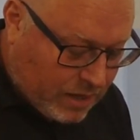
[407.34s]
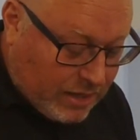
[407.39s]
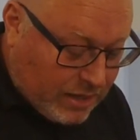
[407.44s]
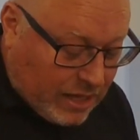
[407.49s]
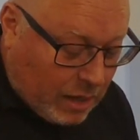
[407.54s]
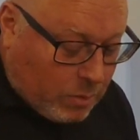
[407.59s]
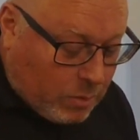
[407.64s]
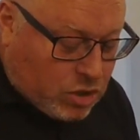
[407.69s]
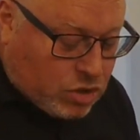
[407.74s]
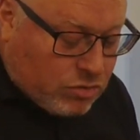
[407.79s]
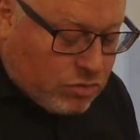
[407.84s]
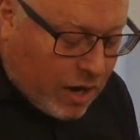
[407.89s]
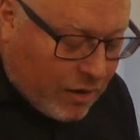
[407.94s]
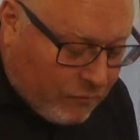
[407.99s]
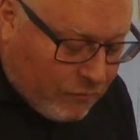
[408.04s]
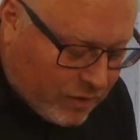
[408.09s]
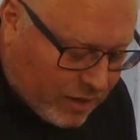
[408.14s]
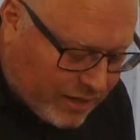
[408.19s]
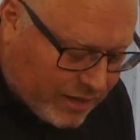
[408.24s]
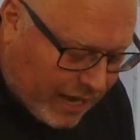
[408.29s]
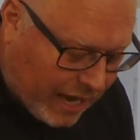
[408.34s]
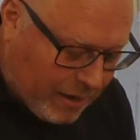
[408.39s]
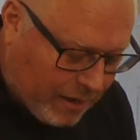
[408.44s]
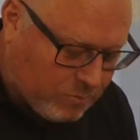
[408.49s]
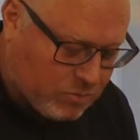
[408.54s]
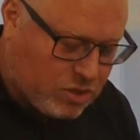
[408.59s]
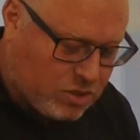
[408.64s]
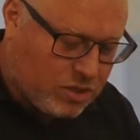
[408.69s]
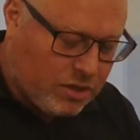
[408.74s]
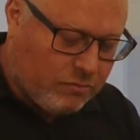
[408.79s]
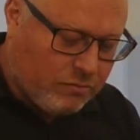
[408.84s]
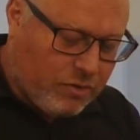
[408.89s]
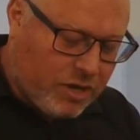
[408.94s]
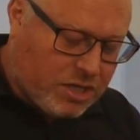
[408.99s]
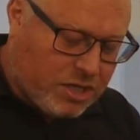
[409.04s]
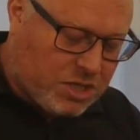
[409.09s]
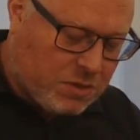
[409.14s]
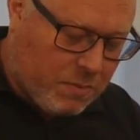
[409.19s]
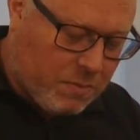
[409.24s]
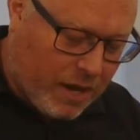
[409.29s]
Now a traveller came to the
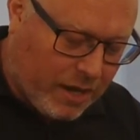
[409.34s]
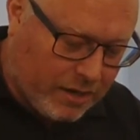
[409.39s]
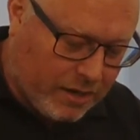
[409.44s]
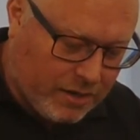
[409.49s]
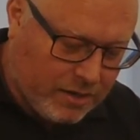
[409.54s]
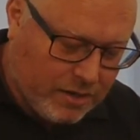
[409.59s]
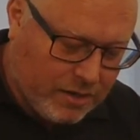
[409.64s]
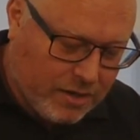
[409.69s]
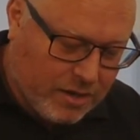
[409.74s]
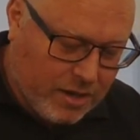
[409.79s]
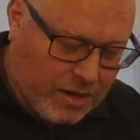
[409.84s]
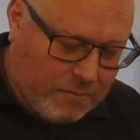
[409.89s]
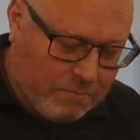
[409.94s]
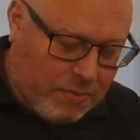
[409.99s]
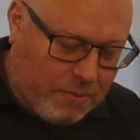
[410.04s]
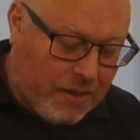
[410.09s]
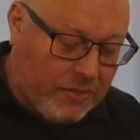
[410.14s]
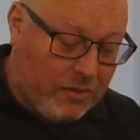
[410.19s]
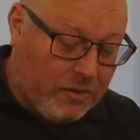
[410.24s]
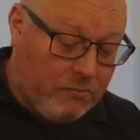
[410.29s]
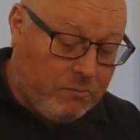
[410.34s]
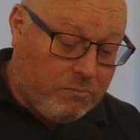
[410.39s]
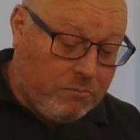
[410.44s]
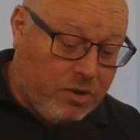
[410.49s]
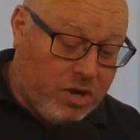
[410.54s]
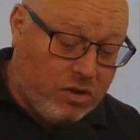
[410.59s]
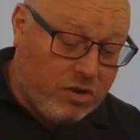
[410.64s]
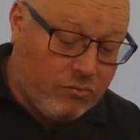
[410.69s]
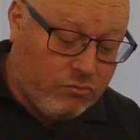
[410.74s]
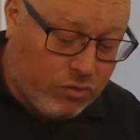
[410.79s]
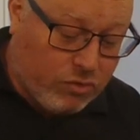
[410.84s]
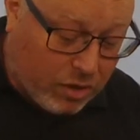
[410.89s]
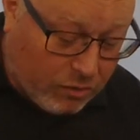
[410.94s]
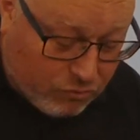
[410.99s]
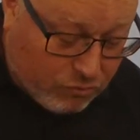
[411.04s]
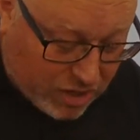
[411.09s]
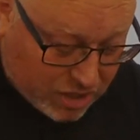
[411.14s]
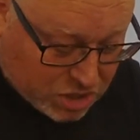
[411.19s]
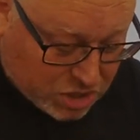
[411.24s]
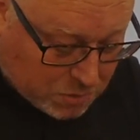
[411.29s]
rich man, but the
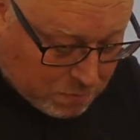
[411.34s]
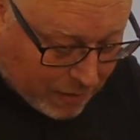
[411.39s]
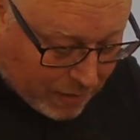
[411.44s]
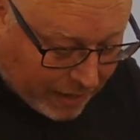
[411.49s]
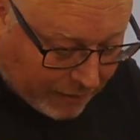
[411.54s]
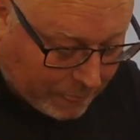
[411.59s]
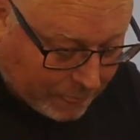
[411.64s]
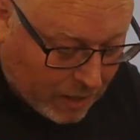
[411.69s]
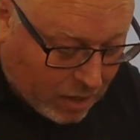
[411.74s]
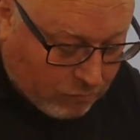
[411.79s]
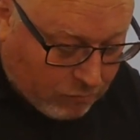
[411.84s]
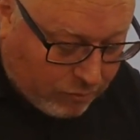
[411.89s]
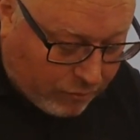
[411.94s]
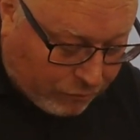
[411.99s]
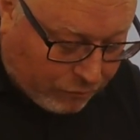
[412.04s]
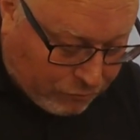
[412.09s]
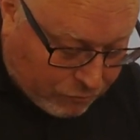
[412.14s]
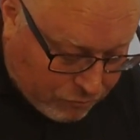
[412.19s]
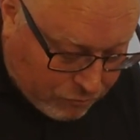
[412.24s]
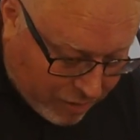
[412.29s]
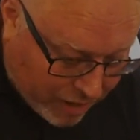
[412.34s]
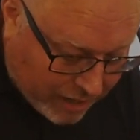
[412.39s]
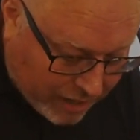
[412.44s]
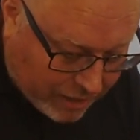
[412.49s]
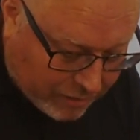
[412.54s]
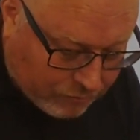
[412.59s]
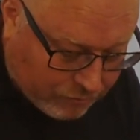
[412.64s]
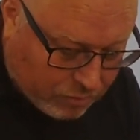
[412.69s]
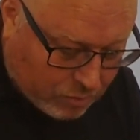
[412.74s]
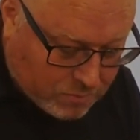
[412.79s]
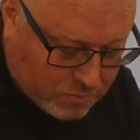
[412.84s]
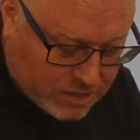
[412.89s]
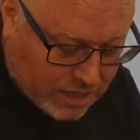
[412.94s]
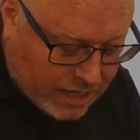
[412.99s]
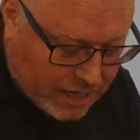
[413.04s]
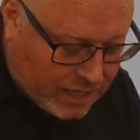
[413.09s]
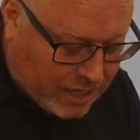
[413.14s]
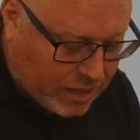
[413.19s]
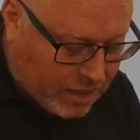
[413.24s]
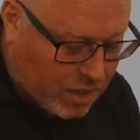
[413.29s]
rich man refrained from
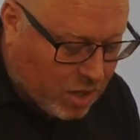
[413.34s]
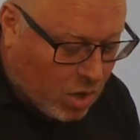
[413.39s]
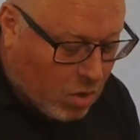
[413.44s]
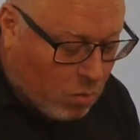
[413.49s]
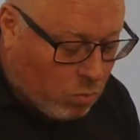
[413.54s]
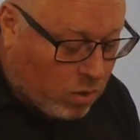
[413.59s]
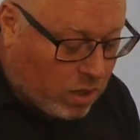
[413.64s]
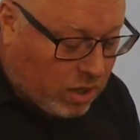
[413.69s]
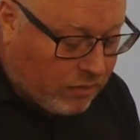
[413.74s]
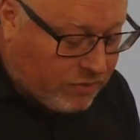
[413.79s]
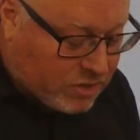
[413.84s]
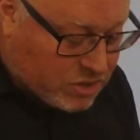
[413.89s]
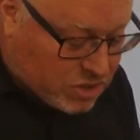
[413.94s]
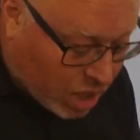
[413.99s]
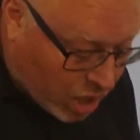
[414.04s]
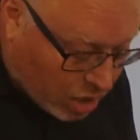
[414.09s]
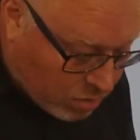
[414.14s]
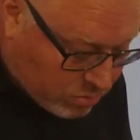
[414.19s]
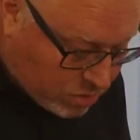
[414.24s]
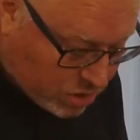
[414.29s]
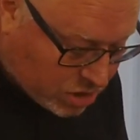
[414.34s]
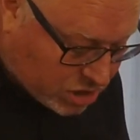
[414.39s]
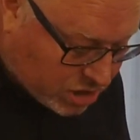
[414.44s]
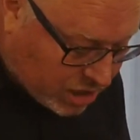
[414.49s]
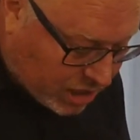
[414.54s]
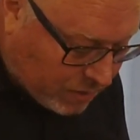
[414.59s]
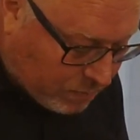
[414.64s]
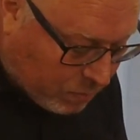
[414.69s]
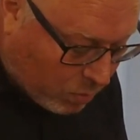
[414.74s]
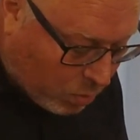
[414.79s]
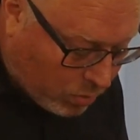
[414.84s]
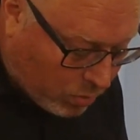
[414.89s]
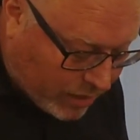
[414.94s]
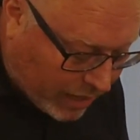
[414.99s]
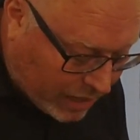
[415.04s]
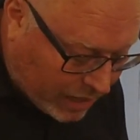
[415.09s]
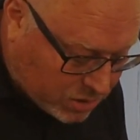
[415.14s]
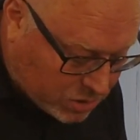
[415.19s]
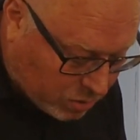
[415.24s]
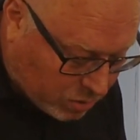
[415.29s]
taking one of his own sheep or
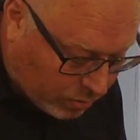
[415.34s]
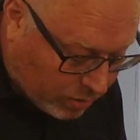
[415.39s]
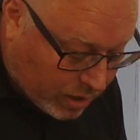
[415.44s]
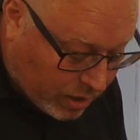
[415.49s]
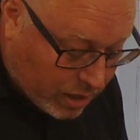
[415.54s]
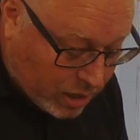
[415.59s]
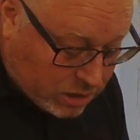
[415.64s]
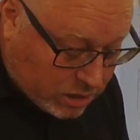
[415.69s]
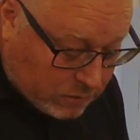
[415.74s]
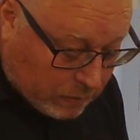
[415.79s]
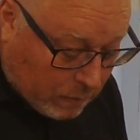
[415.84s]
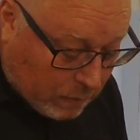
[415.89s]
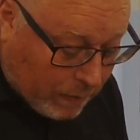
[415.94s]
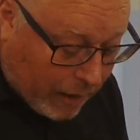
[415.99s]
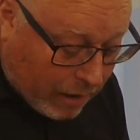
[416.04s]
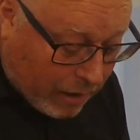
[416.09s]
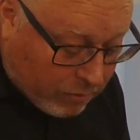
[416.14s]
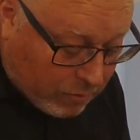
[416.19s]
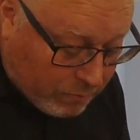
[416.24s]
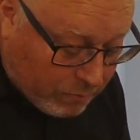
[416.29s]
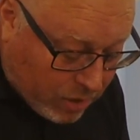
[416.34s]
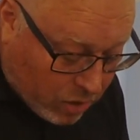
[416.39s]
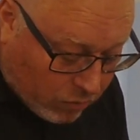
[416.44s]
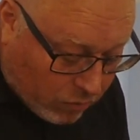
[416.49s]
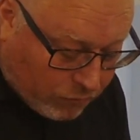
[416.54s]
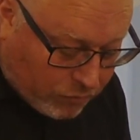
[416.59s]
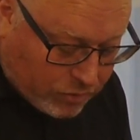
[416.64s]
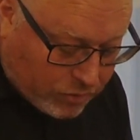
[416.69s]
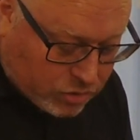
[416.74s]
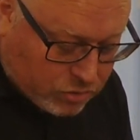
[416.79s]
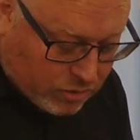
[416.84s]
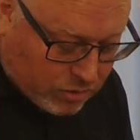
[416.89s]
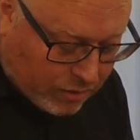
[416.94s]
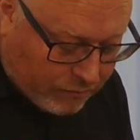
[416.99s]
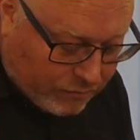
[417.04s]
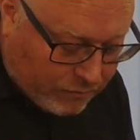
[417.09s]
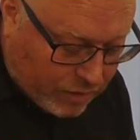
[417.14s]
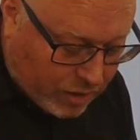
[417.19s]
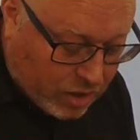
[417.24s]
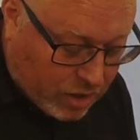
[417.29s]
cattle to prepare a meal for the
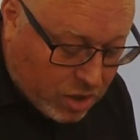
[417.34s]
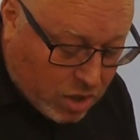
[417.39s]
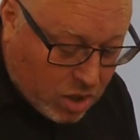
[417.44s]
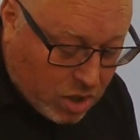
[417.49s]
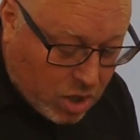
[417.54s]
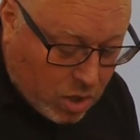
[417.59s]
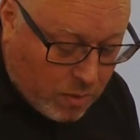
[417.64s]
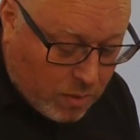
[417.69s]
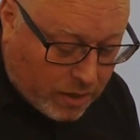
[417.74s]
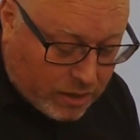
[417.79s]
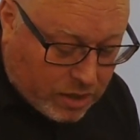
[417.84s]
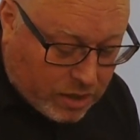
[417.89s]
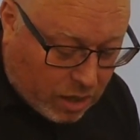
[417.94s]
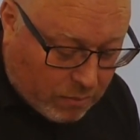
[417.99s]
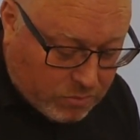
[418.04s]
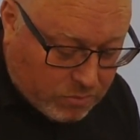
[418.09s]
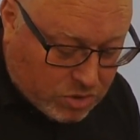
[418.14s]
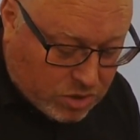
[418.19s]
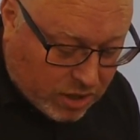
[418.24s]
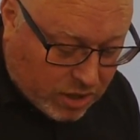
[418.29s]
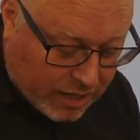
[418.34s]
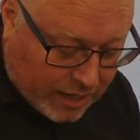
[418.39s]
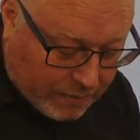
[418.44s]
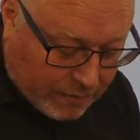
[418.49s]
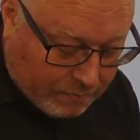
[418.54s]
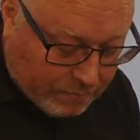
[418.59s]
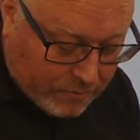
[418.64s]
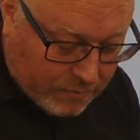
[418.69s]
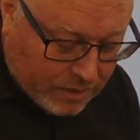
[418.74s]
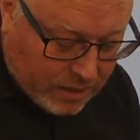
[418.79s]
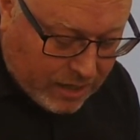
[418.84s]
traveller who had come to him.